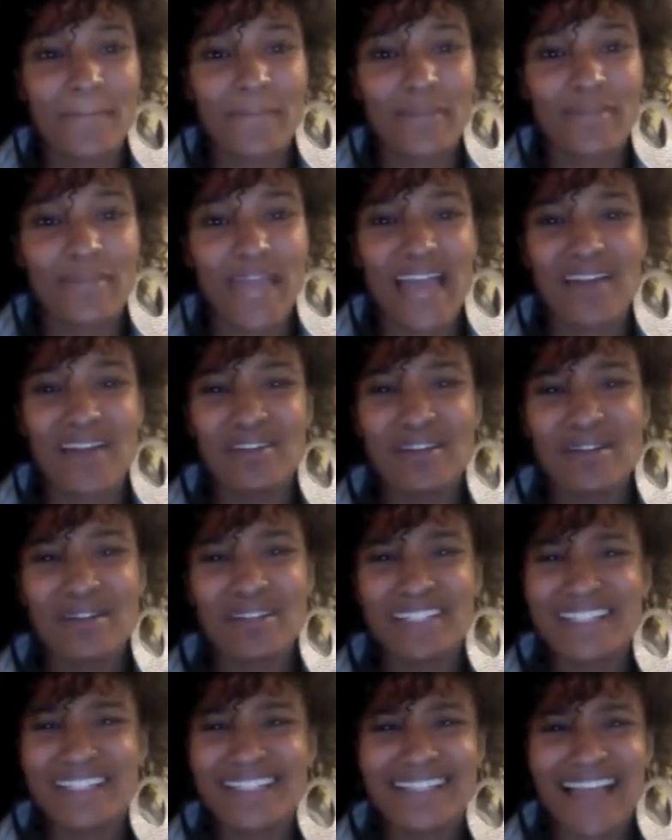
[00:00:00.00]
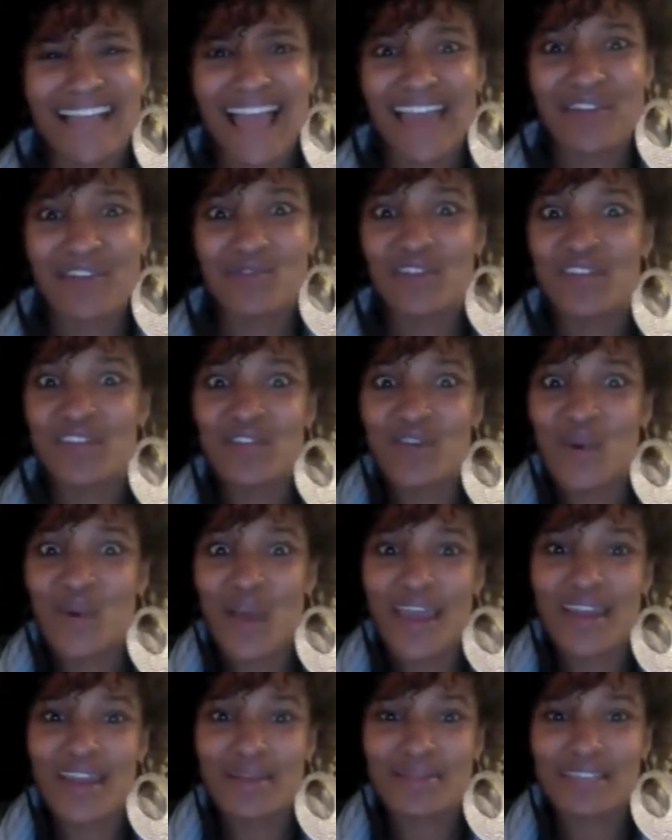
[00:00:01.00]
I don't know. I don't even know why
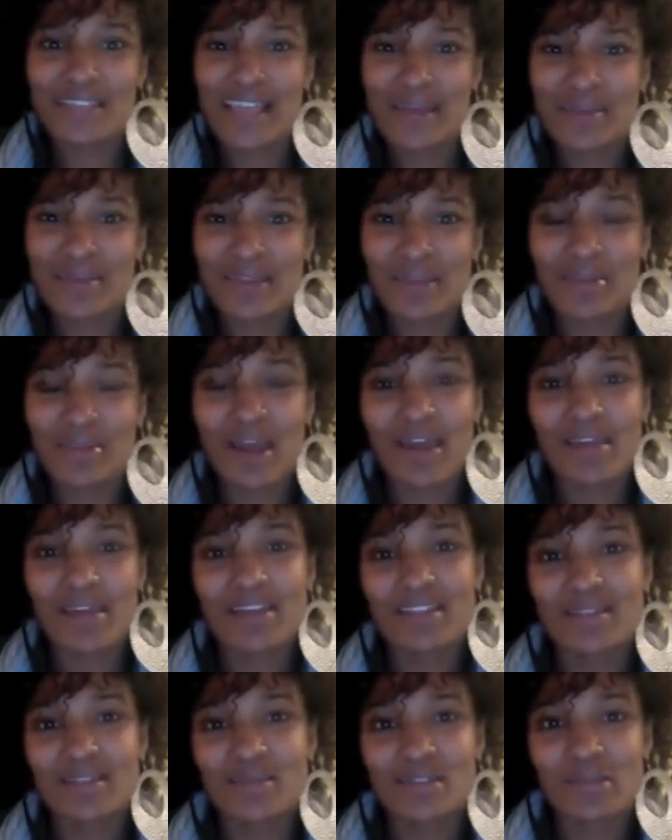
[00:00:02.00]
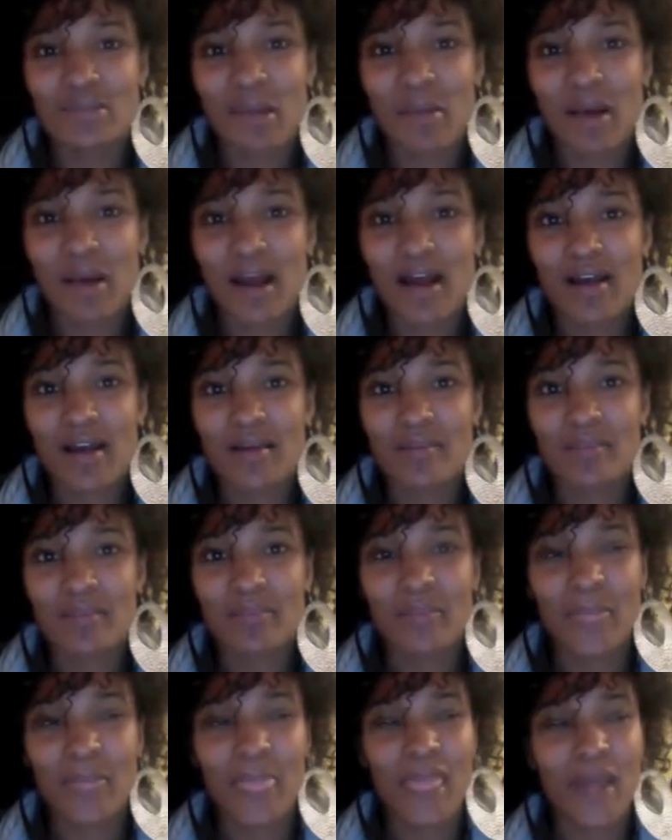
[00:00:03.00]
it upset me. Probably because it was my mom.
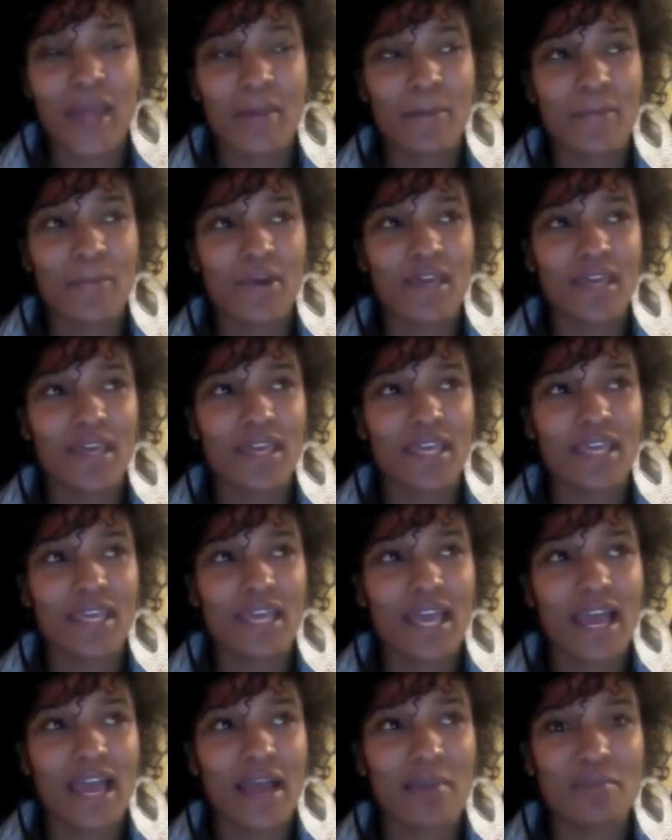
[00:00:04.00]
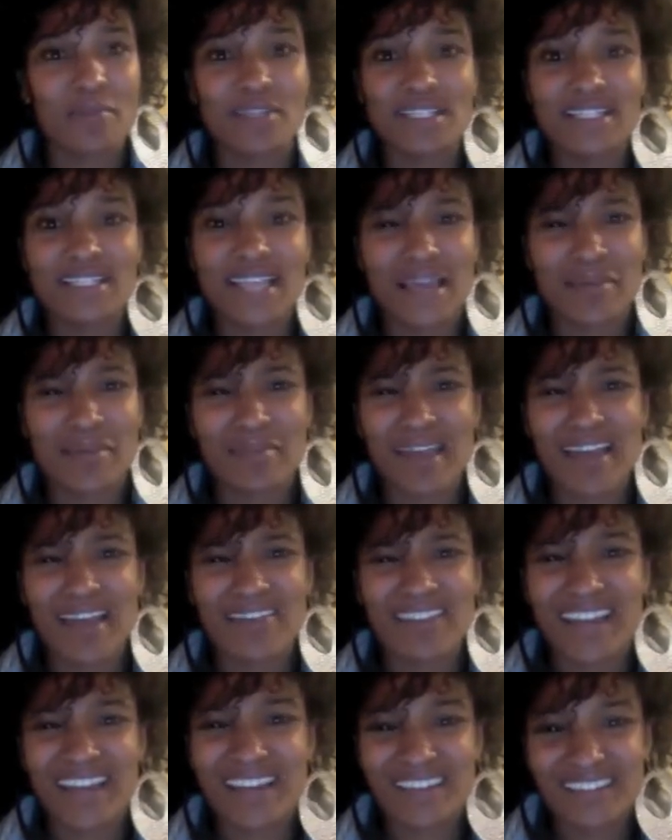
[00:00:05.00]
But I'm just like, I'm not
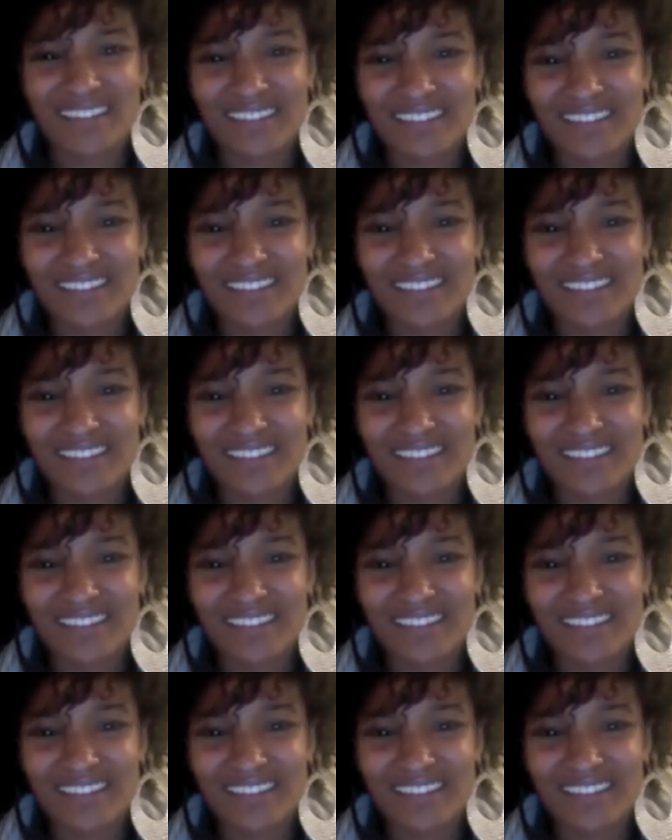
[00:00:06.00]
radical.